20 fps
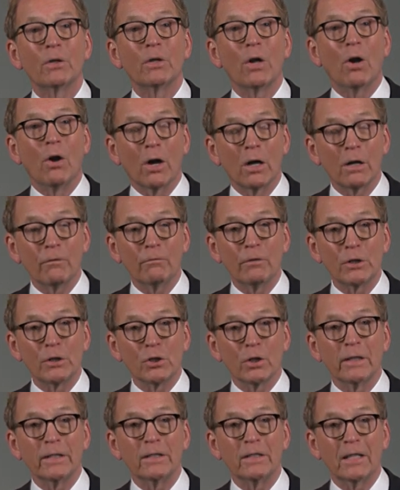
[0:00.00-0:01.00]

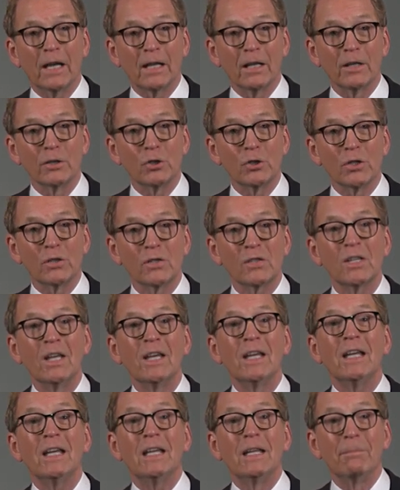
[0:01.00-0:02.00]
Artificial
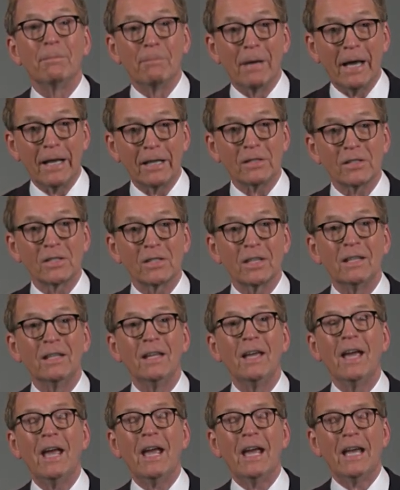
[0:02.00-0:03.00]
Intelligence in
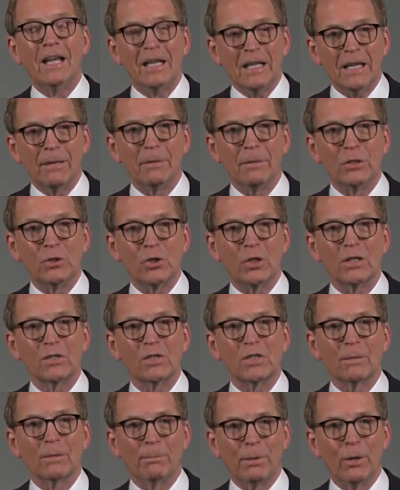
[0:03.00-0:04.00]
Medicine and Imaging
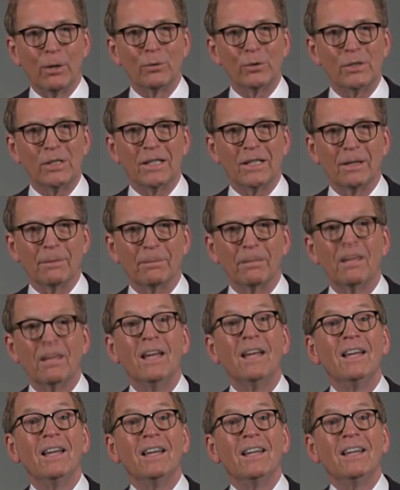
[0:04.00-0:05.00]
Symposium.
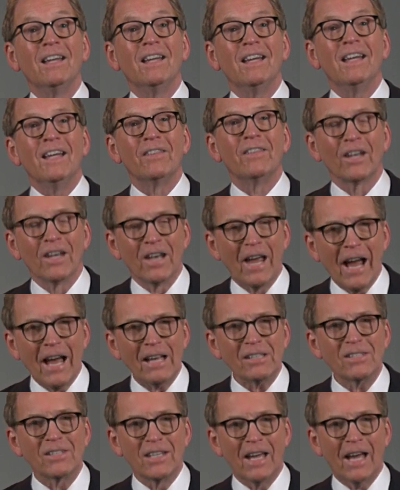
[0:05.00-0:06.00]
In the
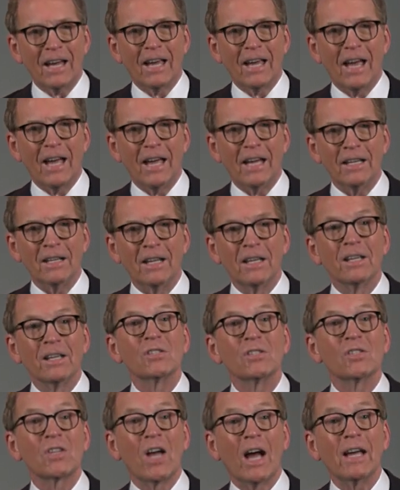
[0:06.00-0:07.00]
last decade,
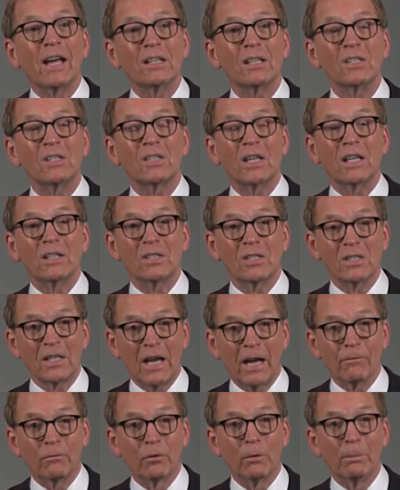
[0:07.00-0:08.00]
scientists at
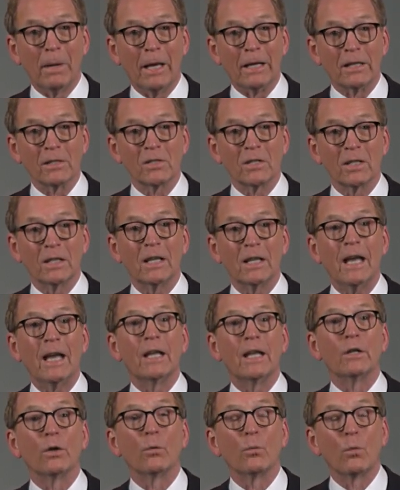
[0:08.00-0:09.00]
Stanford Medicine
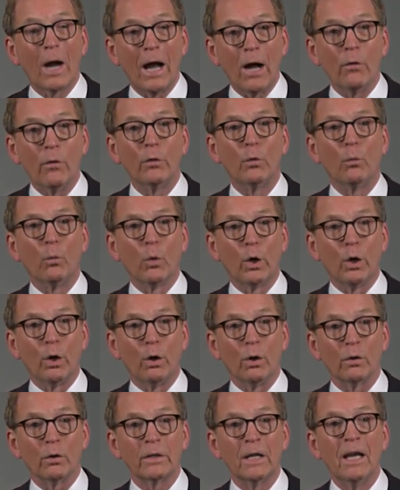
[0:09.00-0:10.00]
and around the
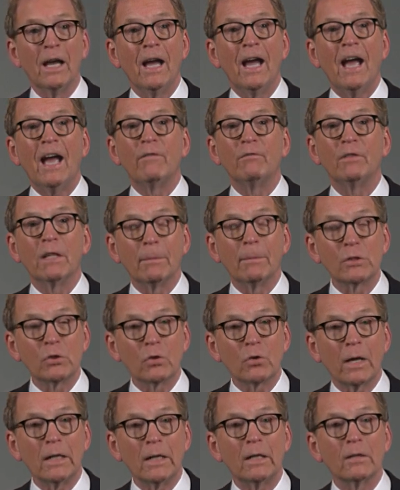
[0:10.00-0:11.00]
world have
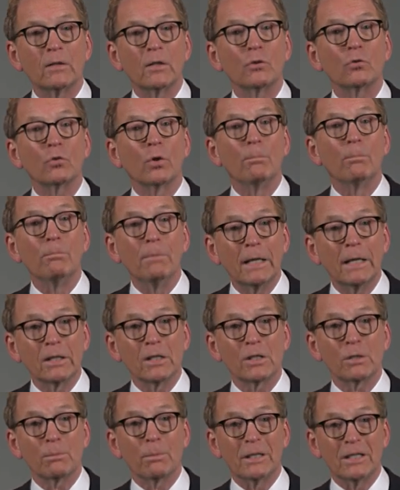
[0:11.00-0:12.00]
demonstrated the
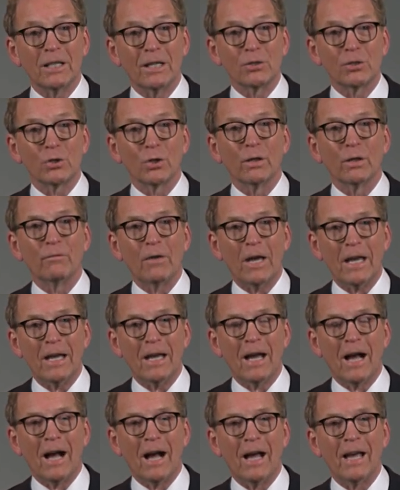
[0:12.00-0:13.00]
tremendous potential of
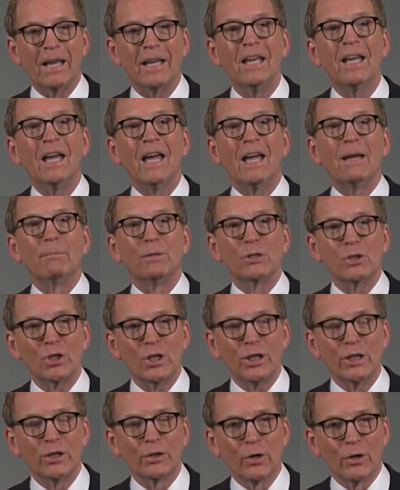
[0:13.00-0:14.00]
AI and
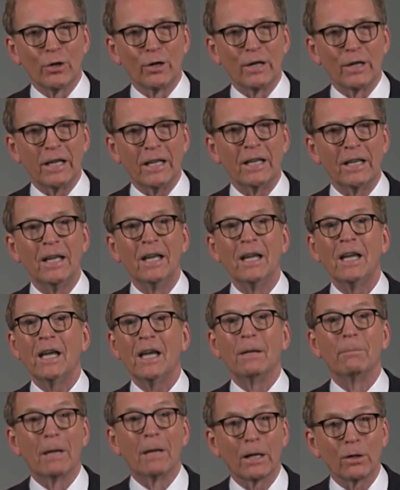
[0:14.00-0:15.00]
machine learning
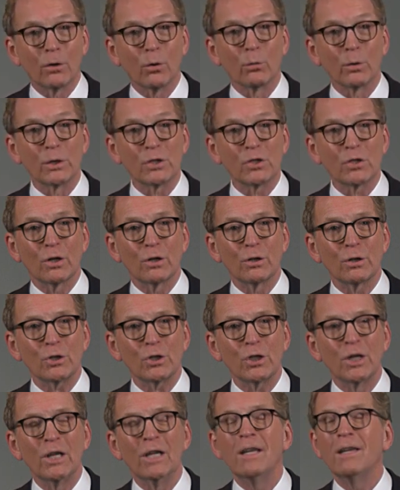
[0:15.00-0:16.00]
in medical
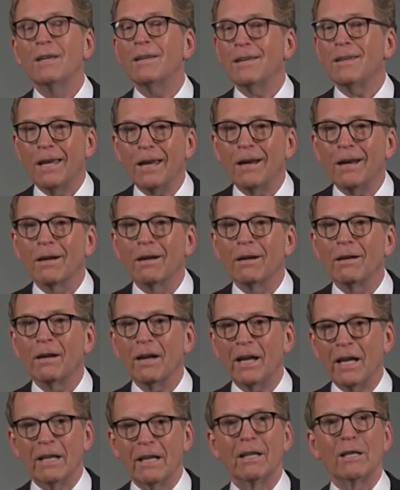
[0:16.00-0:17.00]
research,
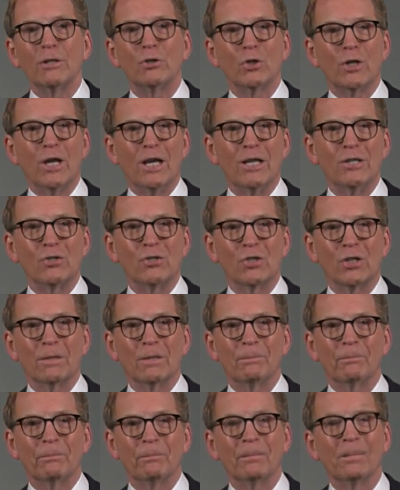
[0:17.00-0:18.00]
care, and
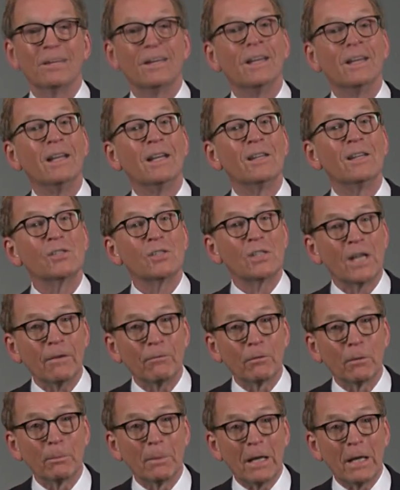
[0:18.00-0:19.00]
education.
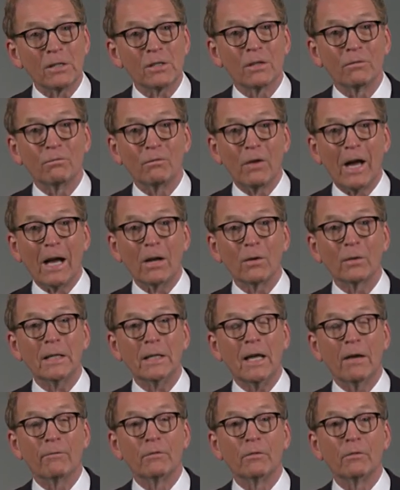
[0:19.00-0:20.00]
Stanford Medicine faculty
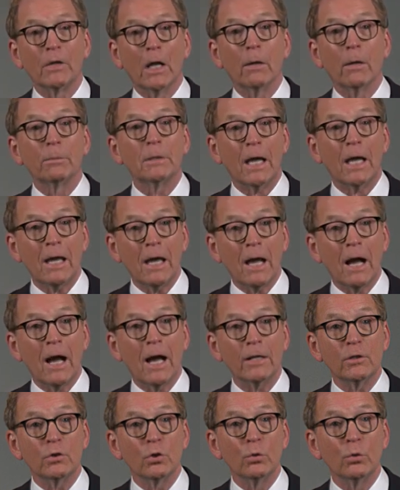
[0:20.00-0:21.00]
have developed
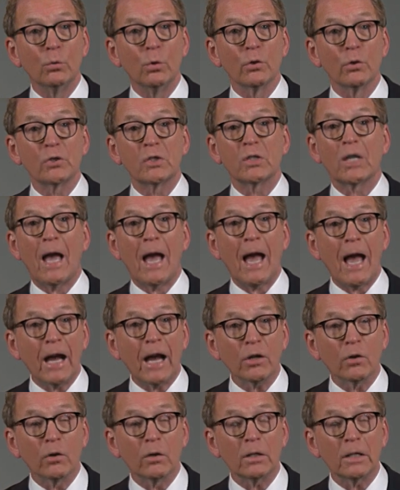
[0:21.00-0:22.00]
AI tools to
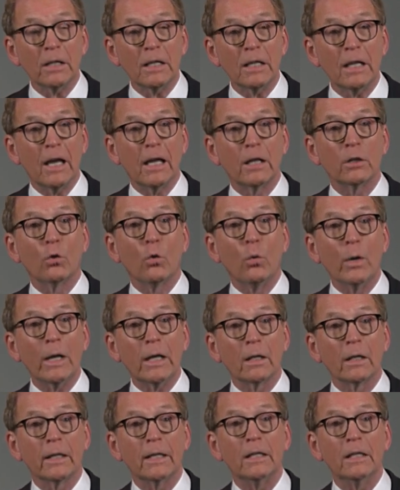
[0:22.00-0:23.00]
accurately and
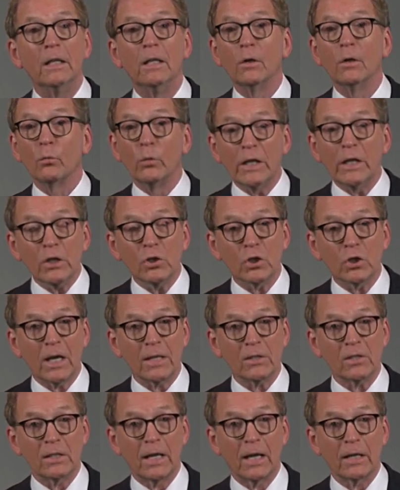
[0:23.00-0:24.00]
quickly read
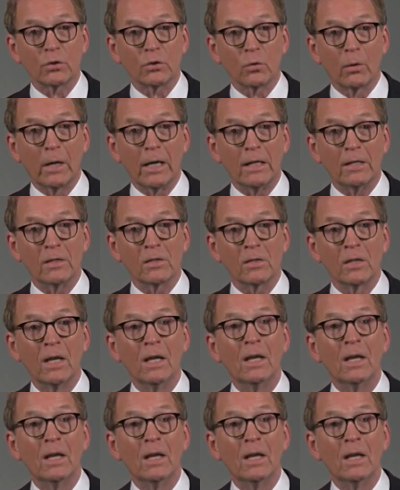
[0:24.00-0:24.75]
chest x rays